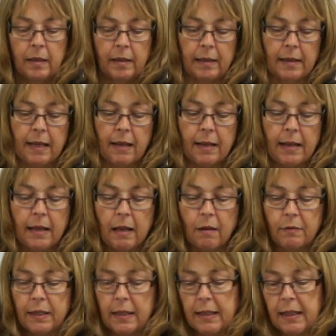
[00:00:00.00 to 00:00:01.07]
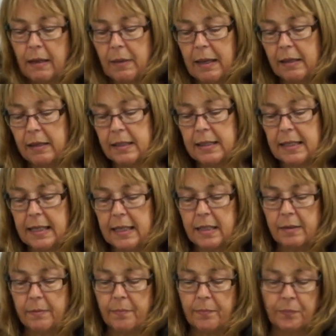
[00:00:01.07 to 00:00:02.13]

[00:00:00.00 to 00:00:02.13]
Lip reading: Now the lovely thing about sedum